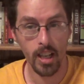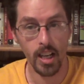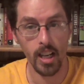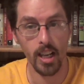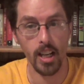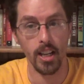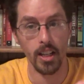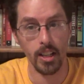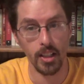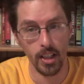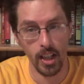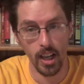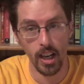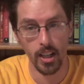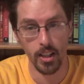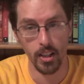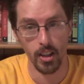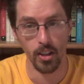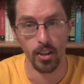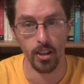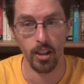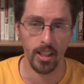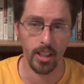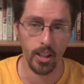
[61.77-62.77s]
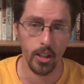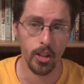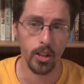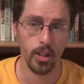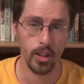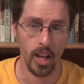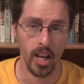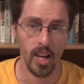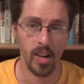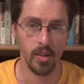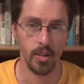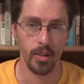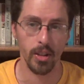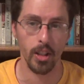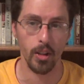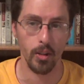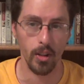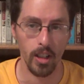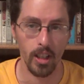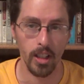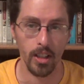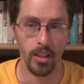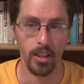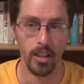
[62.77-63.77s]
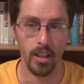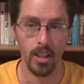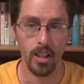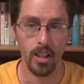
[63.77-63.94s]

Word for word: and Gawker. And this is obviously when